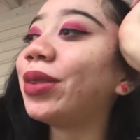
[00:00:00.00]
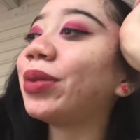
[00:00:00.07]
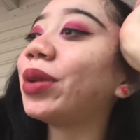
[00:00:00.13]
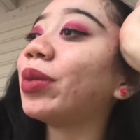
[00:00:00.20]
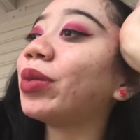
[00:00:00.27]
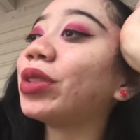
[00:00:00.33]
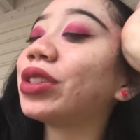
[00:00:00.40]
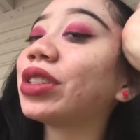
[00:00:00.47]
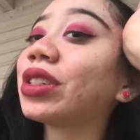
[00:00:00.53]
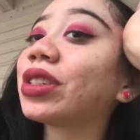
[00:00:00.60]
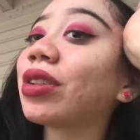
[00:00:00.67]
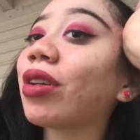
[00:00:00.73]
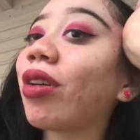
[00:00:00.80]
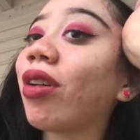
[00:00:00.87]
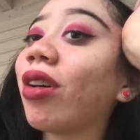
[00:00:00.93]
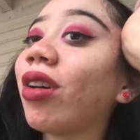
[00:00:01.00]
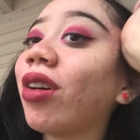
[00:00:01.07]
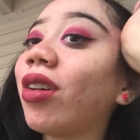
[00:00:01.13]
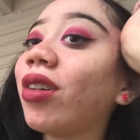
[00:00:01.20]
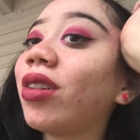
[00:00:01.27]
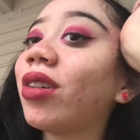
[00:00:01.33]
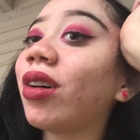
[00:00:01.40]
We were just
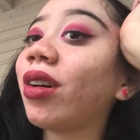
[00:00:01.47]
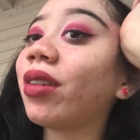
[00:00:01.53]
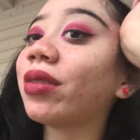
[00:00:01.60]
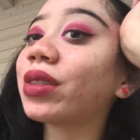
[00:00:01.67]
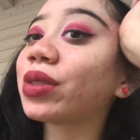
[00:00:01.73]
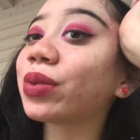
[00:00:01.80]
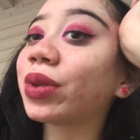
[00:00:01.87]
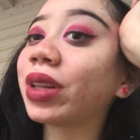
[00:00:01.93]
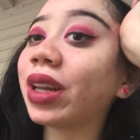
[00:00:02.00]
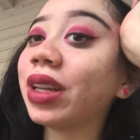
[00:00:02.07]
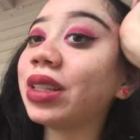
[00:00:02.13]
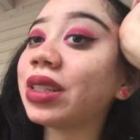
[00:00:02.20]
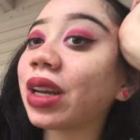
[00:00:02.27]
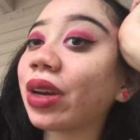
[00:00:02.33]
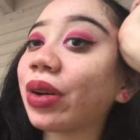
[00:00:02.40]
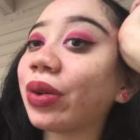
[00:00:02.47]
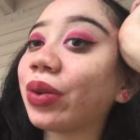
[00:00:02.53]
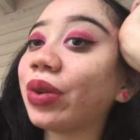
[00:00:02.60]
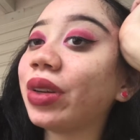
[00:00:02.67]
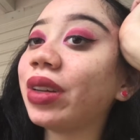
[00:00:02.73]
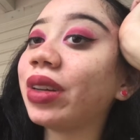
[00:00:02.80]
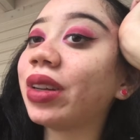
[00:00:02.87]
all of us were laying down,
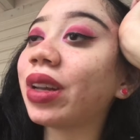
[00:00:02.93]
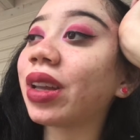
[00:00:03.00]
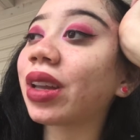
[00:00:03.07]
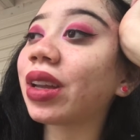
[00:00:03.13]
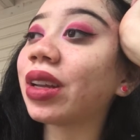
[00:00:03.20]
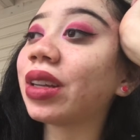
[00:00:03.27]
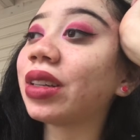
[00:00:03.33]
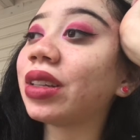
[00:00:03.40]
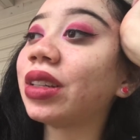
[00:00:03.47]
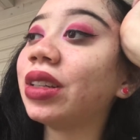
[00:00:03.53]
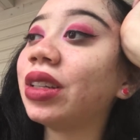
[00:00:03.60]
and